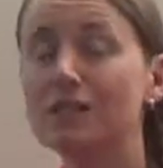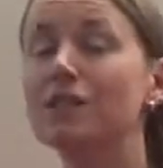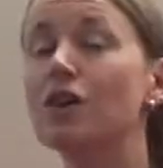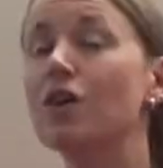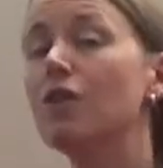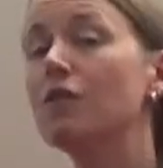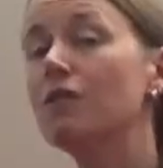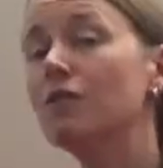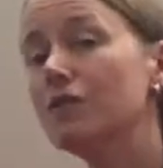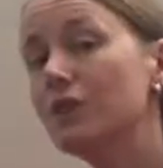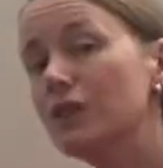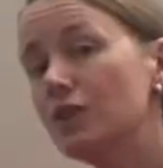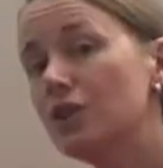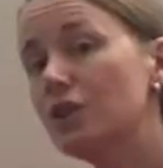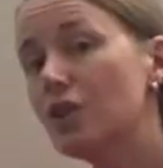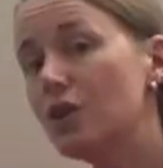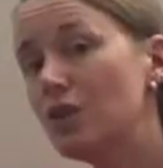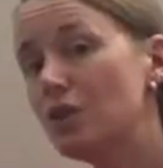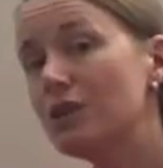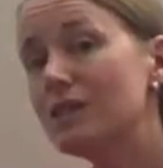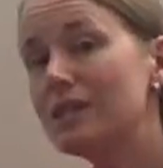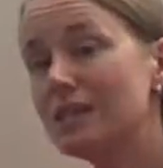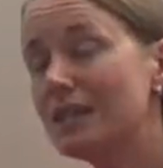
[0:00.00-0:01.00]
So hopefully you're
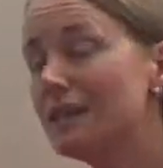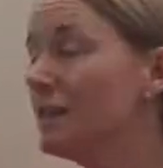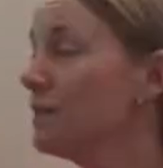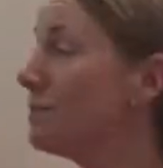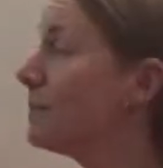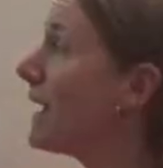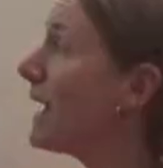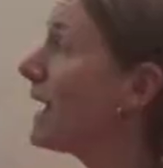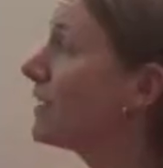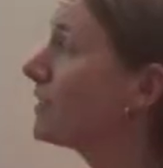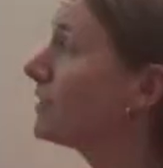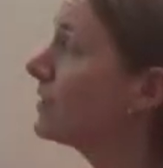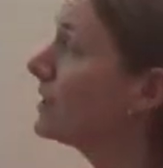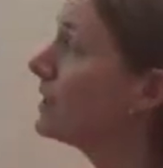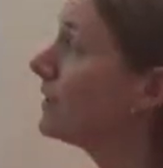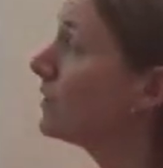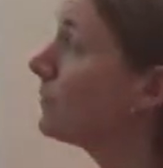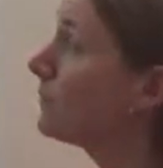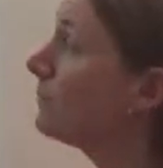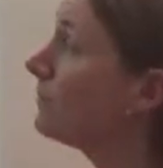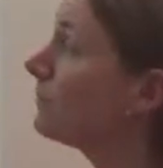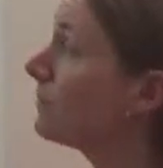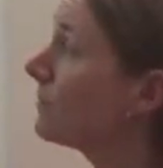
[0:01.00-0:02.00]
noticing the pattern here.
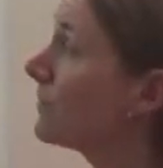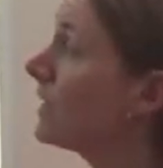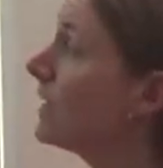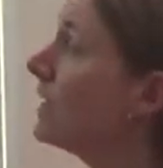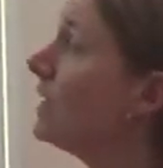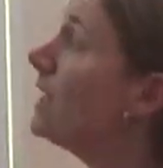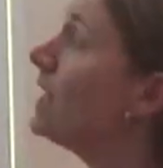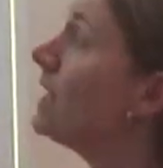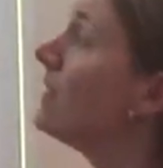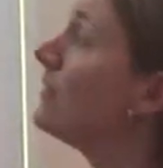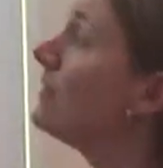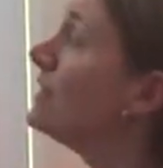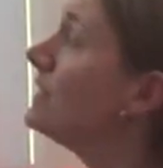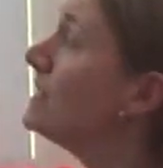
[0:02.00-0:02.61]
The